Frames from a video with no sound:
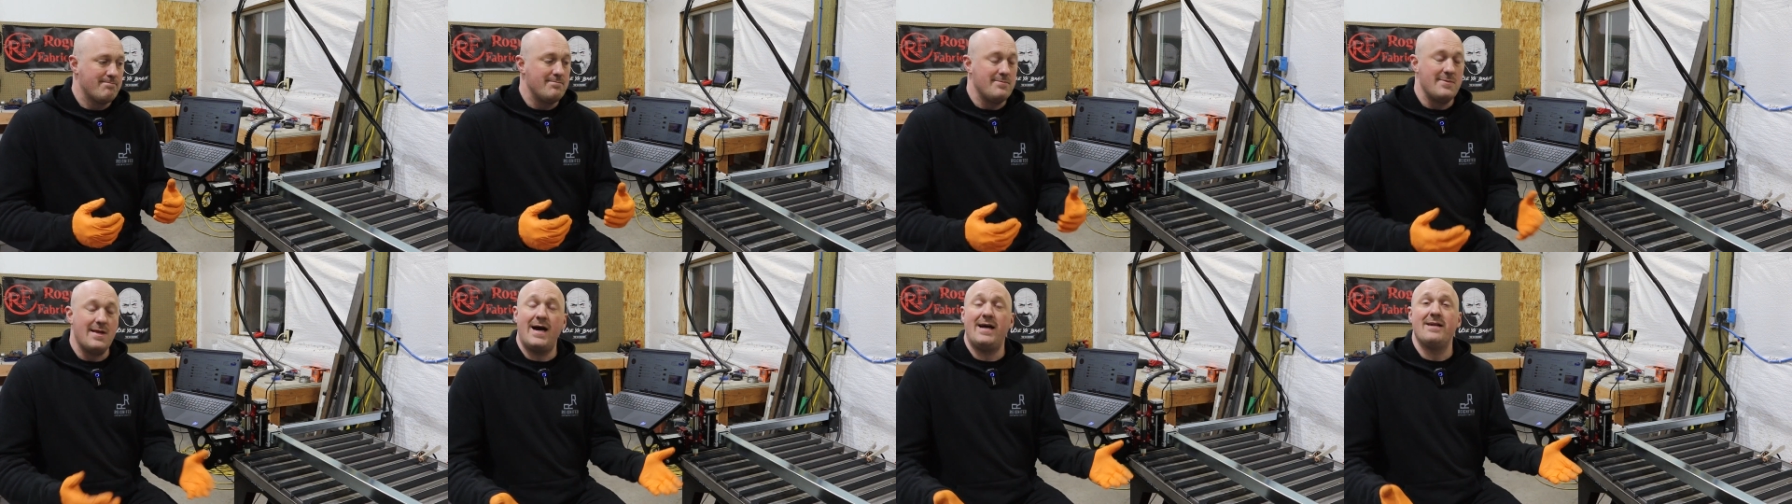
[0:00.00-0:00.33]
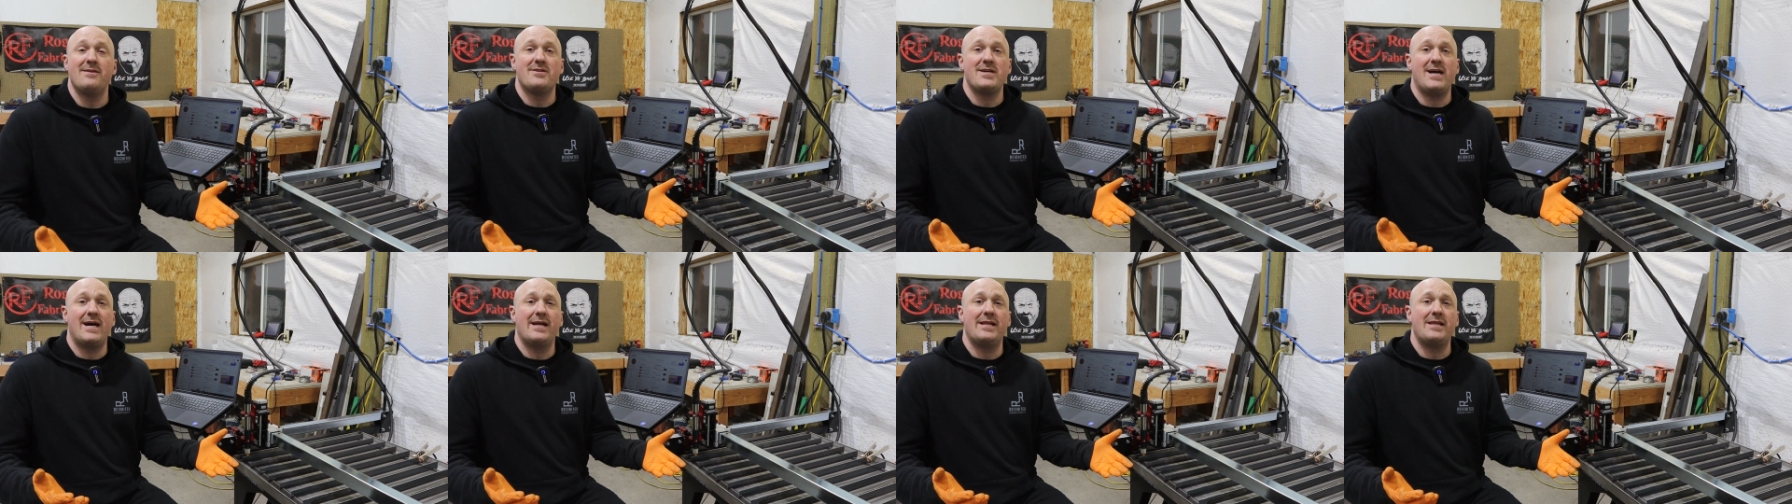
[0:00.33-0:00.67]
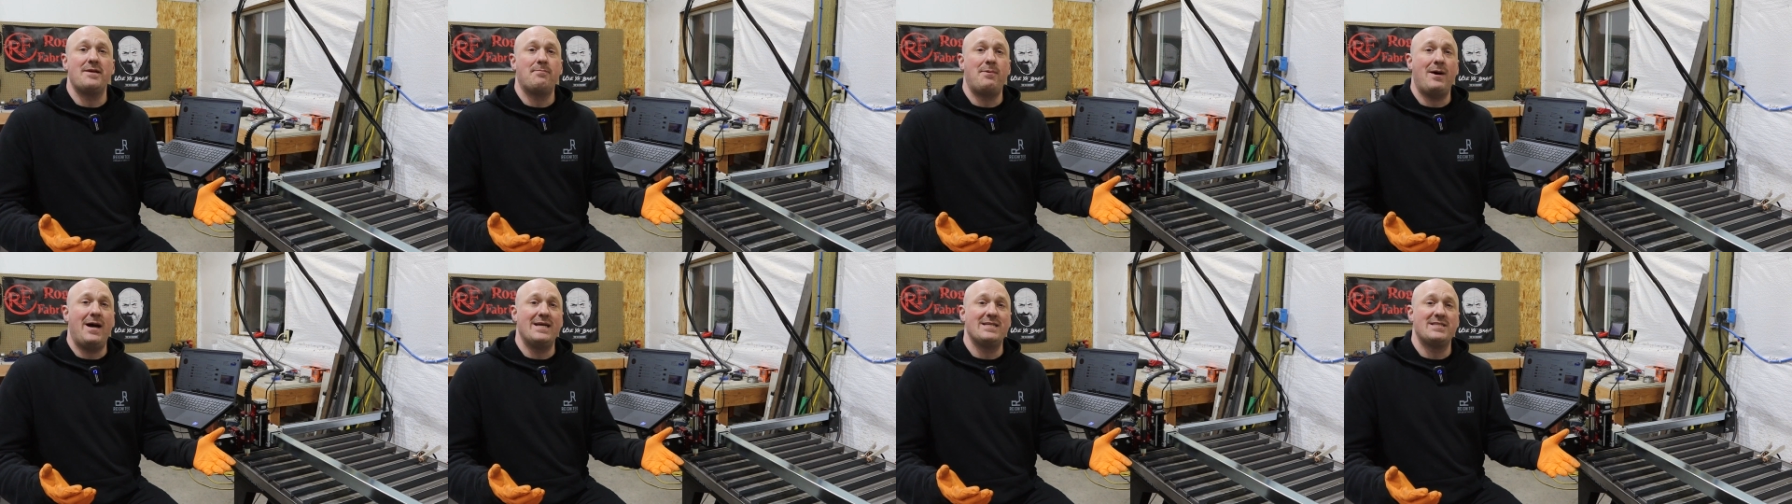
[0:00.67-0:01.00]
Not
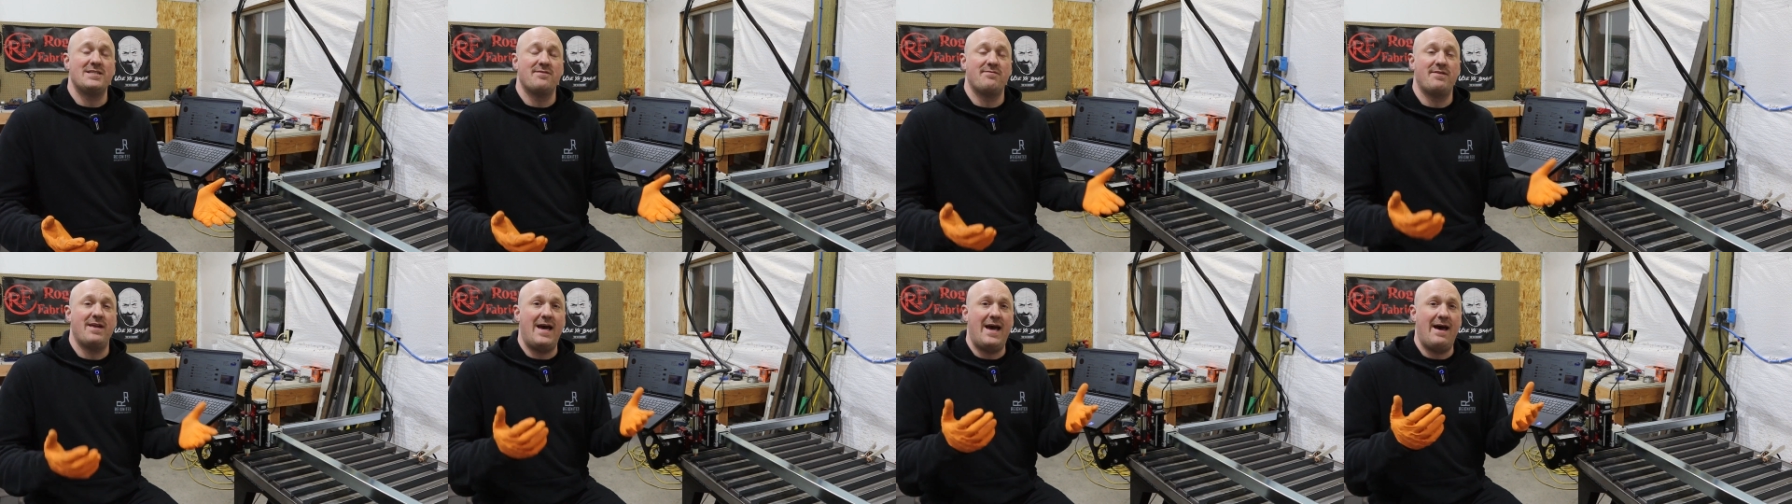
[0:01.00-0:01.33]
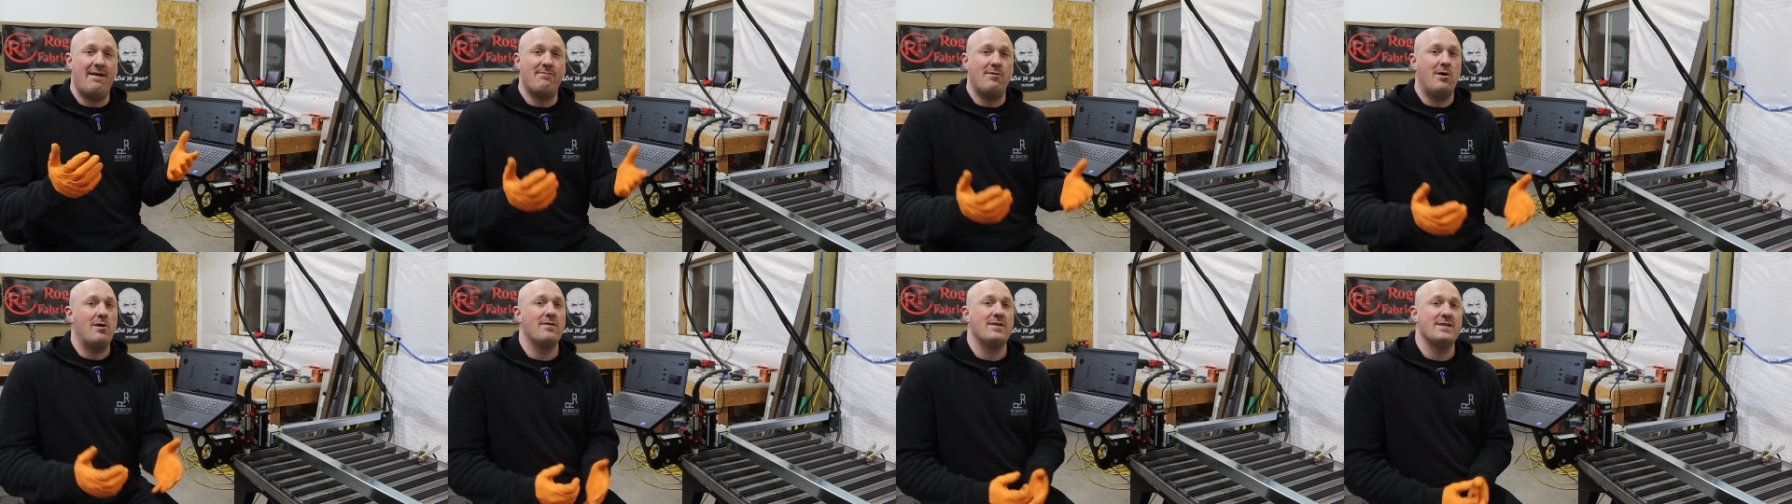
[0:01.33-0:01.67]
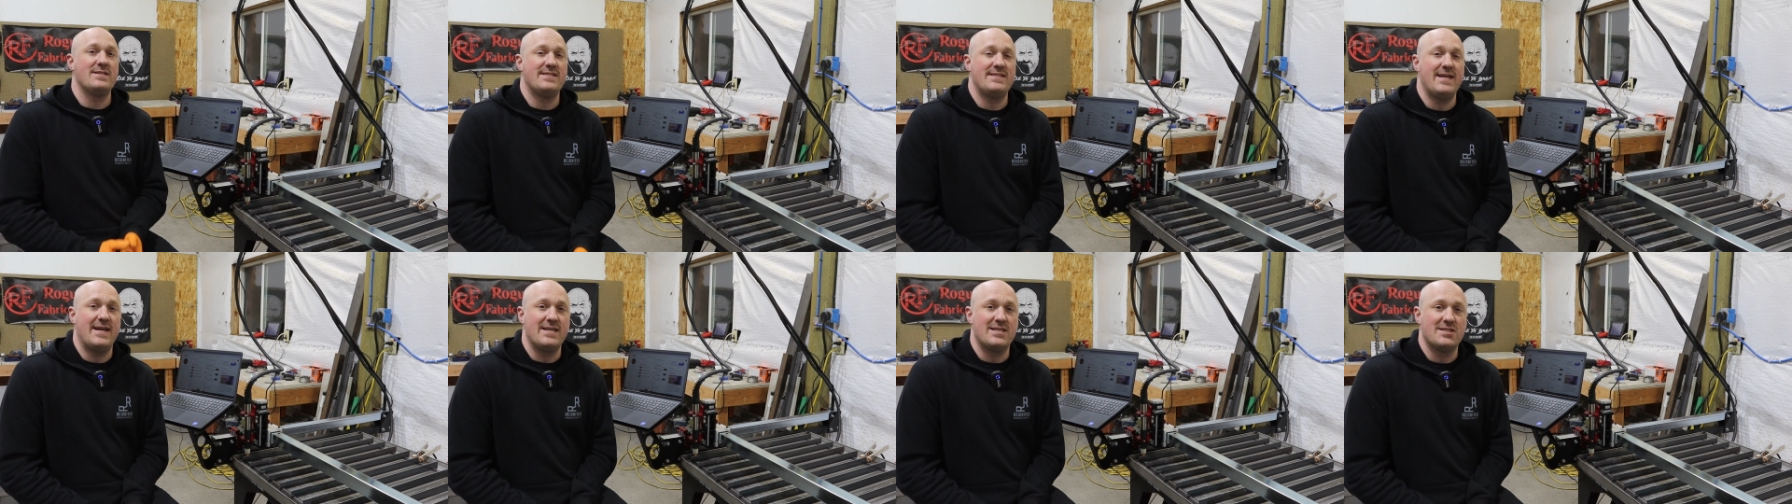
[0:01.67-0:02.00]
entirely positive that I have all
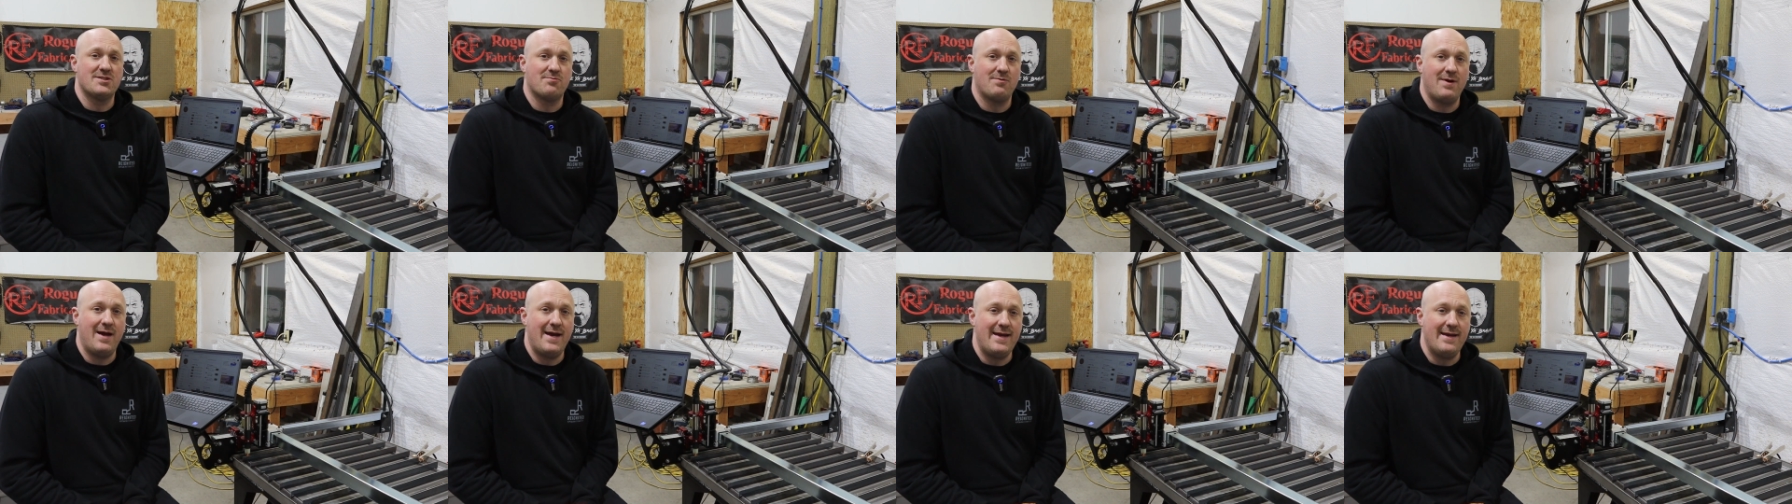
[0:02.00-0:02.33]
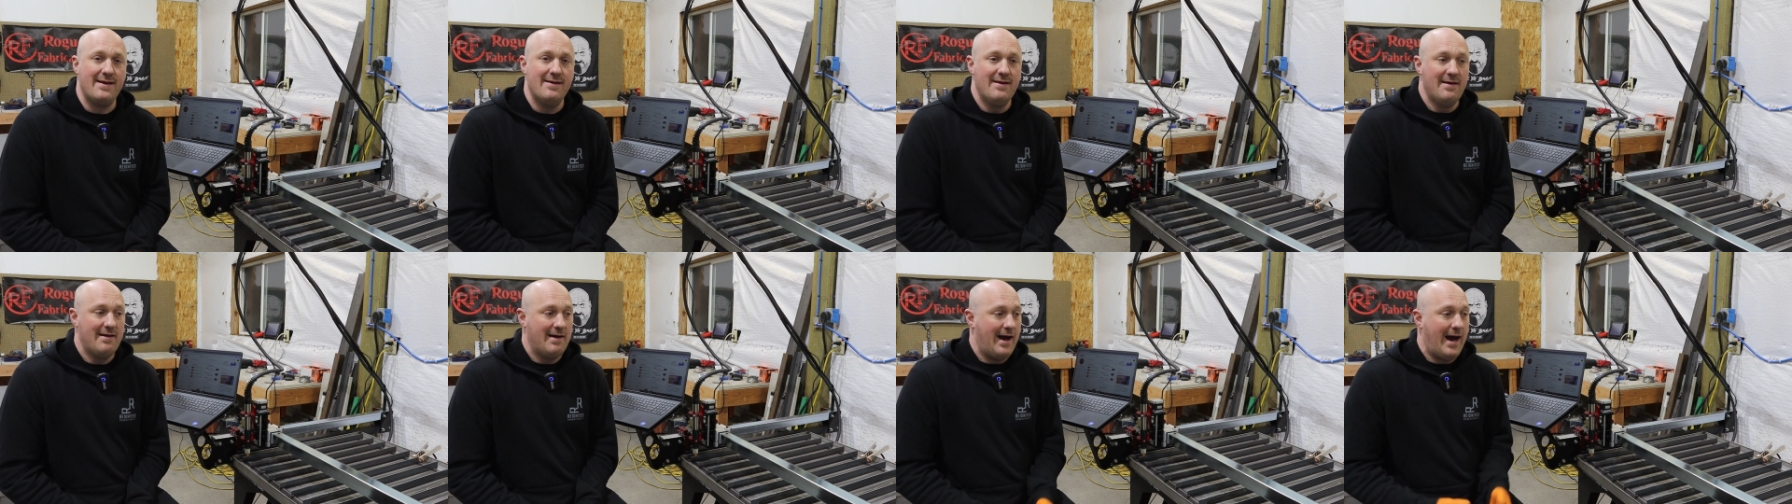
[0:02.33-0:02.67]
the settings right.